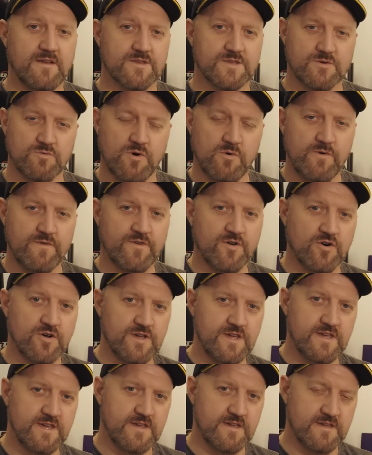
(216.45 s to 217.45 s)
So what we've got
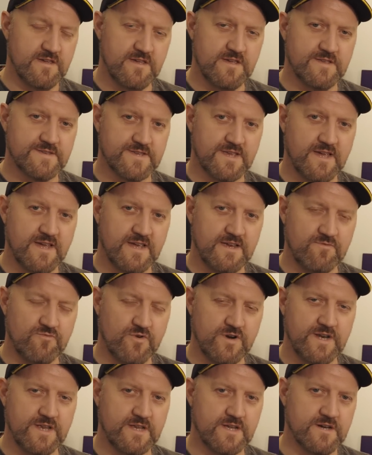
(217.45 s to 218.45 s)
here is a
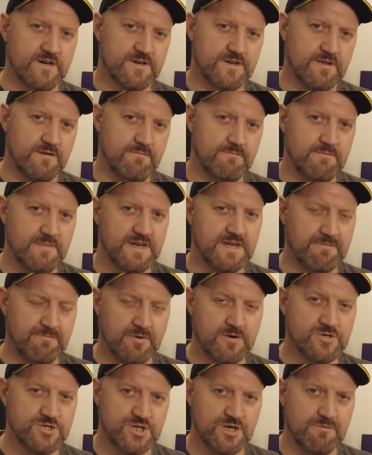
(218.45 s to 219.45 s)
really good
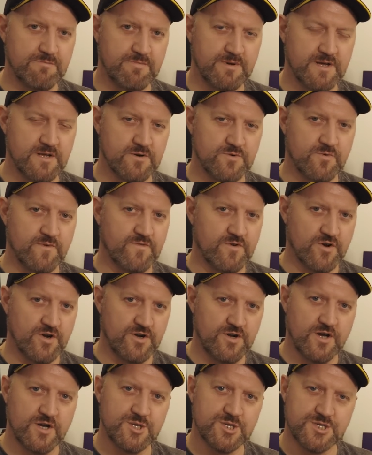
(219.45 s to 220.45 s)
mid-budget build. We've got
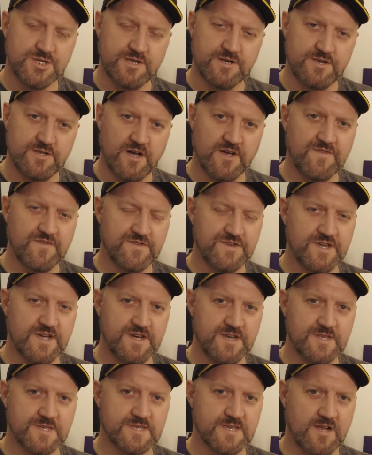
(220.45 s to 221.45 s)
a nice 9th
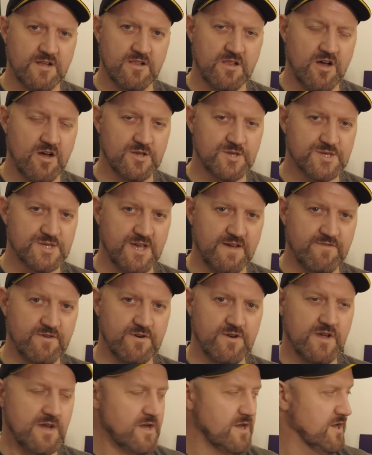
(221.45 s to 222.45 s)
gen Intel
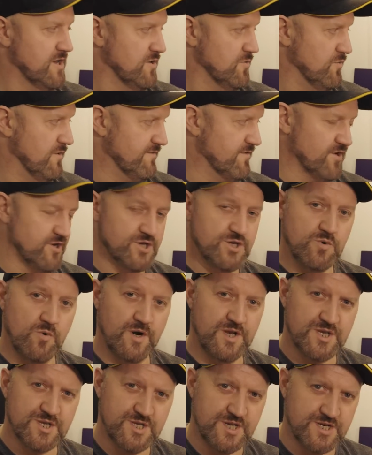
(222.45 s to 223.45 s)
i7. We've got a
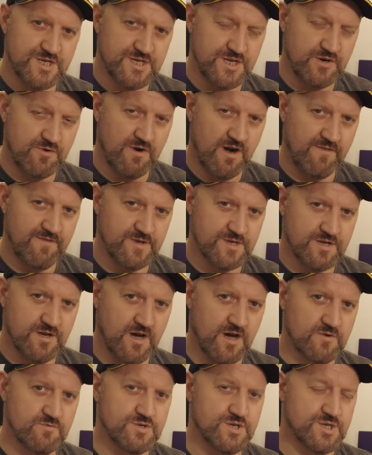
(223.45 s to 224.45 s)
2060 graphics
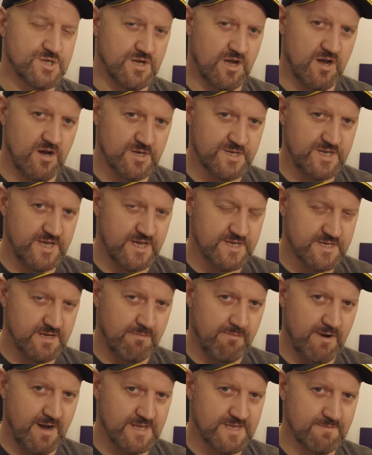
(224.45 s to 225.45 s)
card, which is RTX
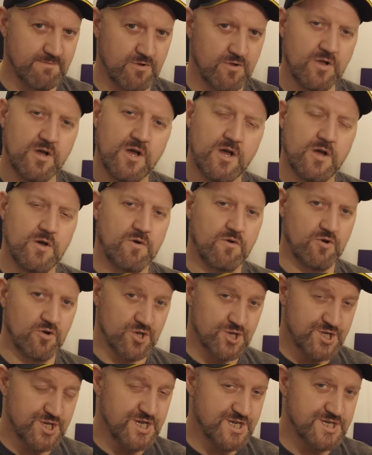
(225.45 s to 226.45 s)
compatible. We've
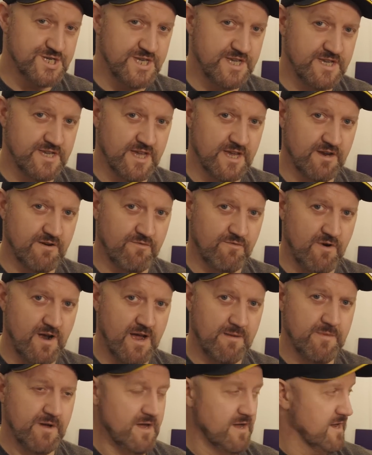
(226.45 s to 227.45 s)
got 16GB of
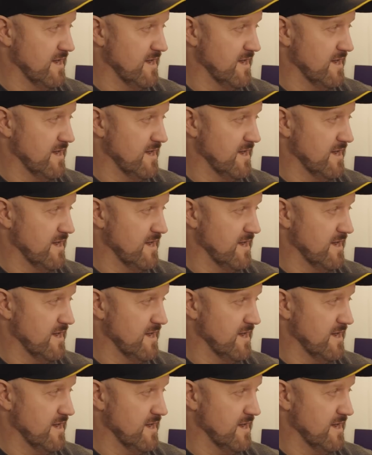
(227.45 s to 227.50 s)
RAM,